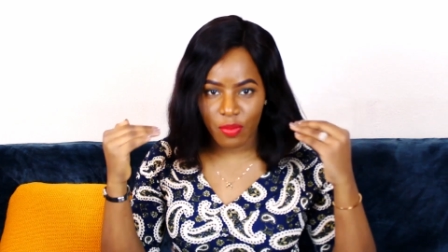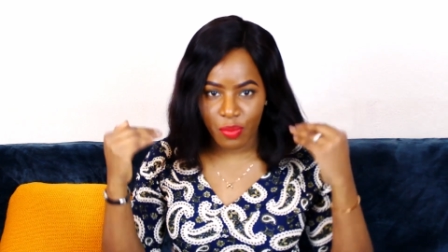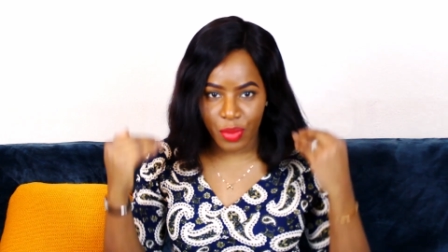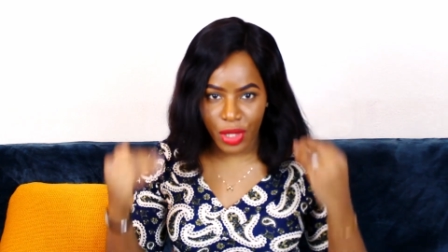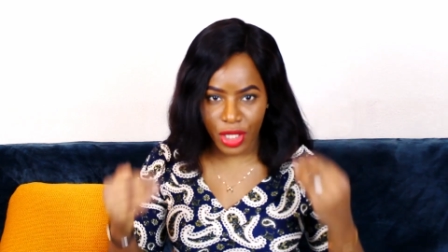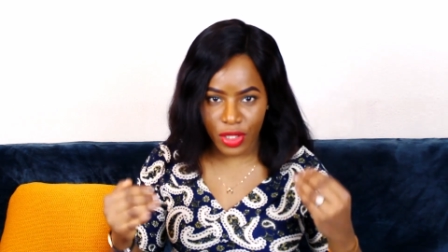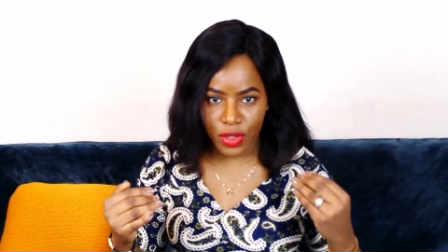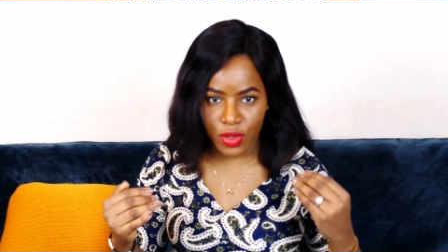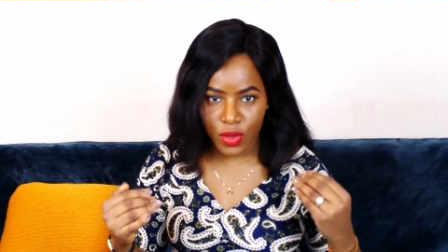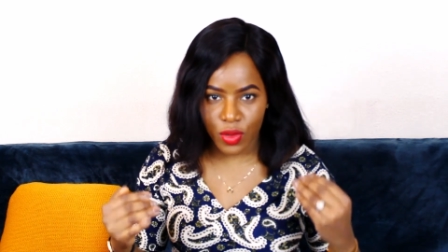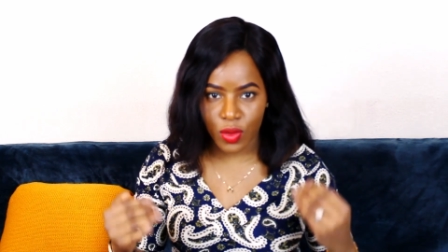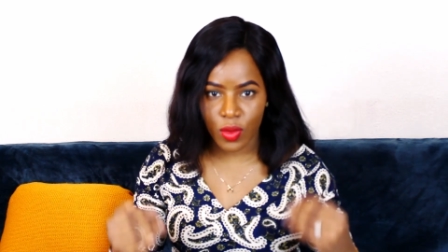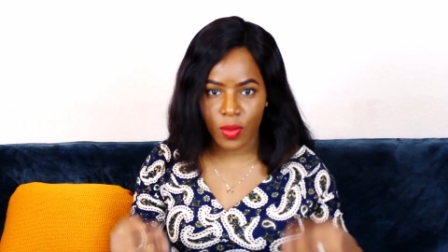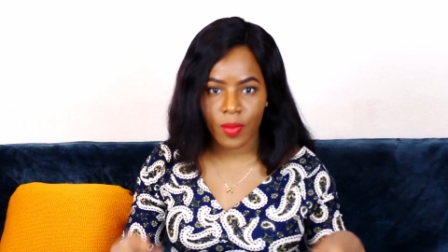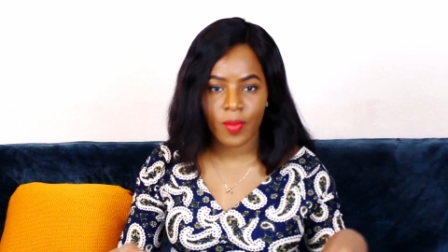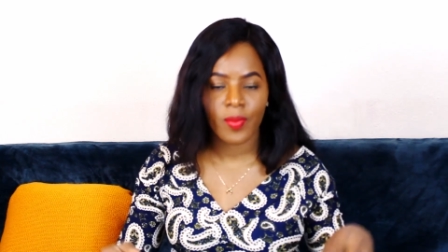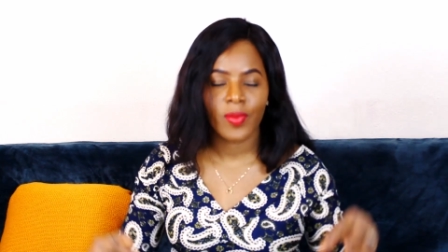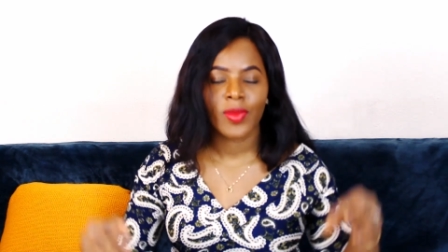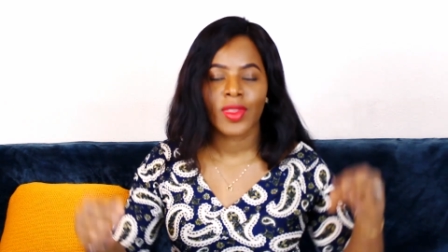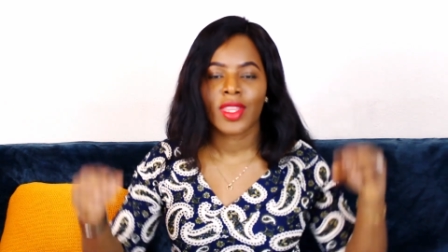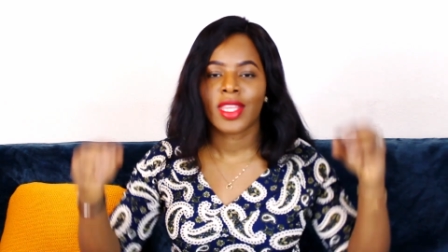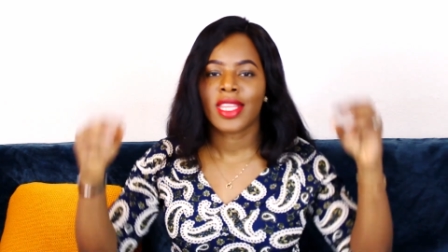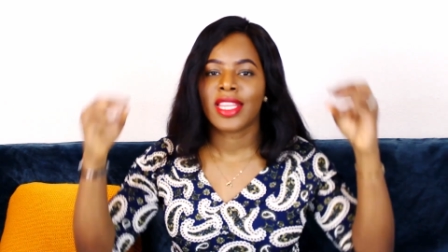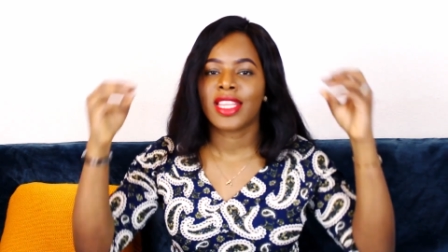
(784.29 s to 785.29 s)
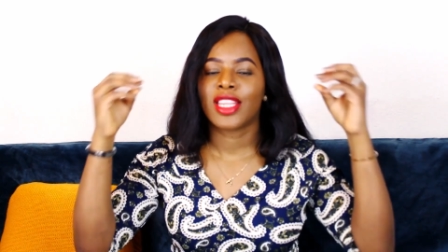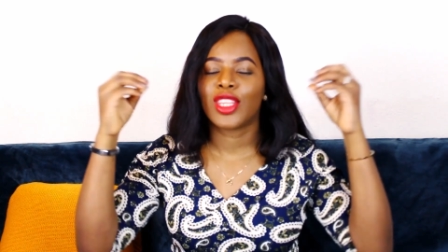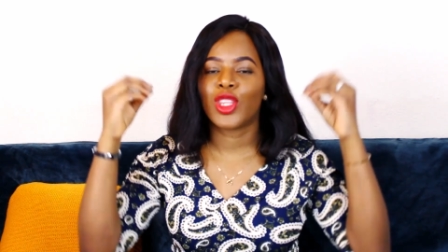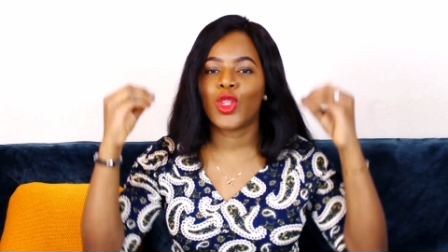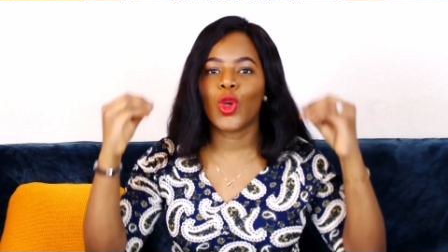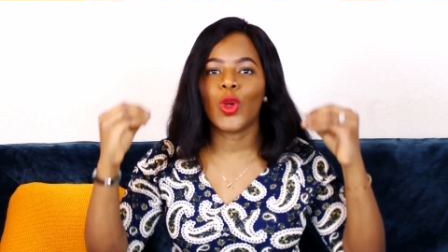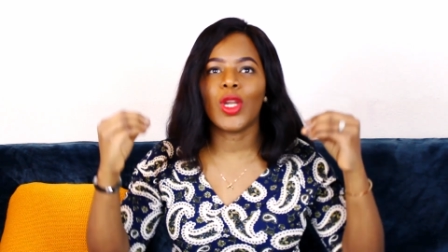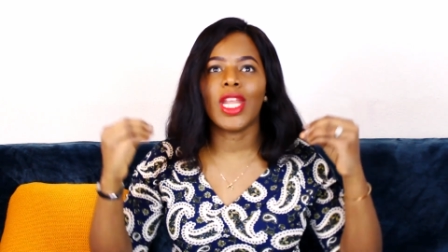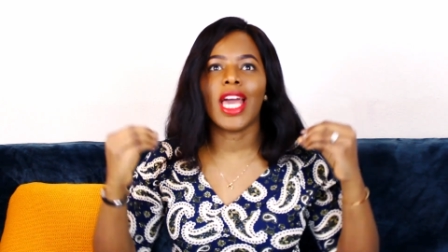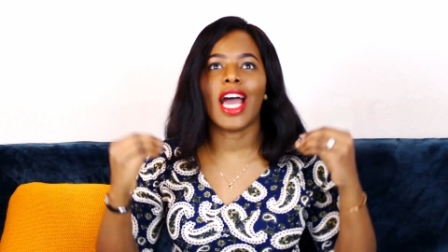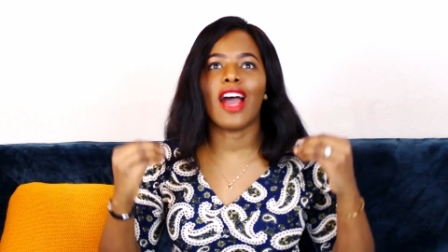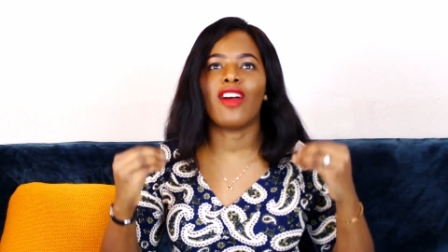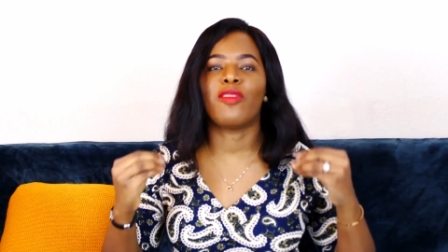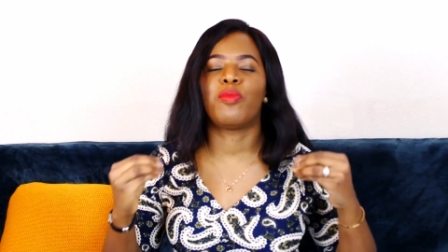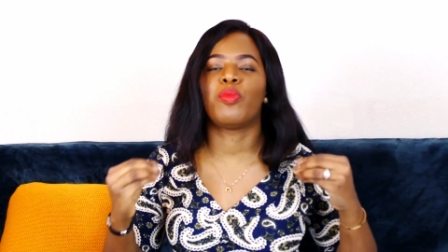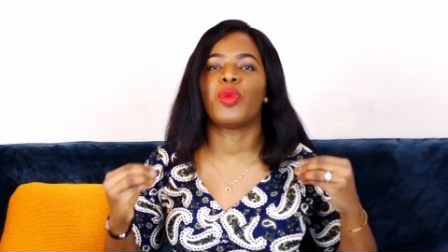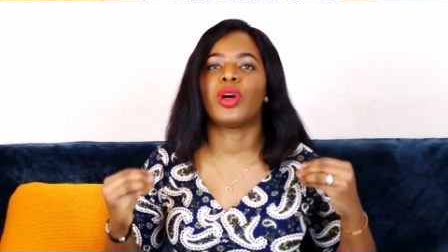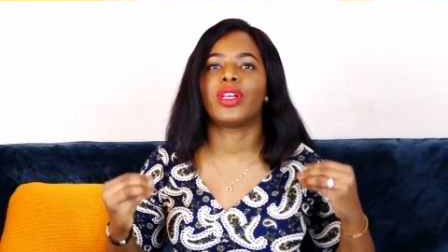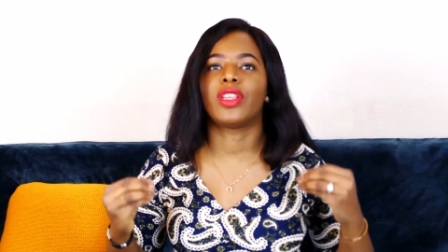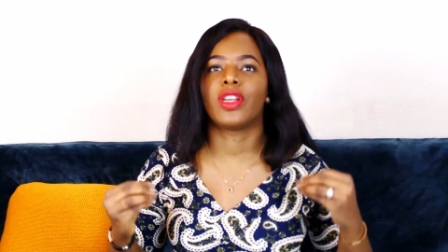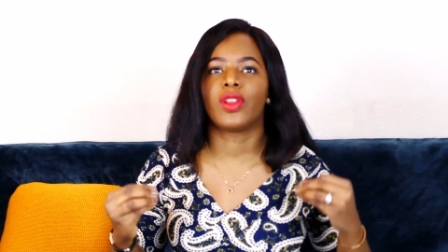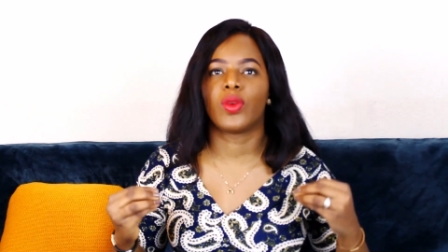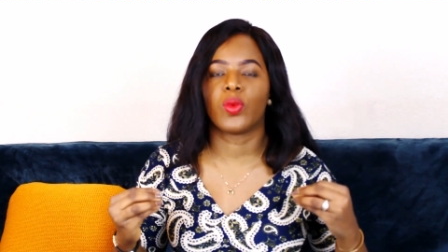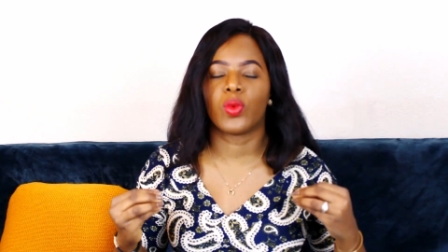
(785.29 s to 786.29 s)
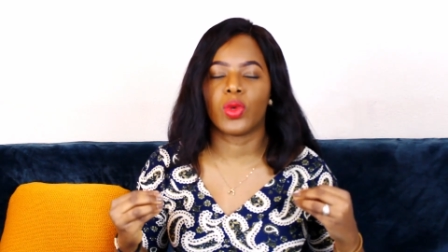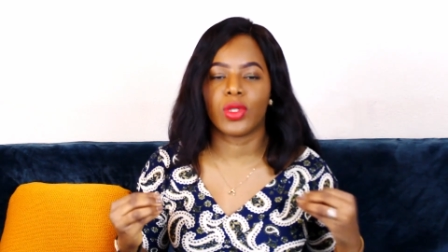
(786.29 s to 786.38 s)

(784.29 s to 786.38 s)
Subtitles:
been to don't have more than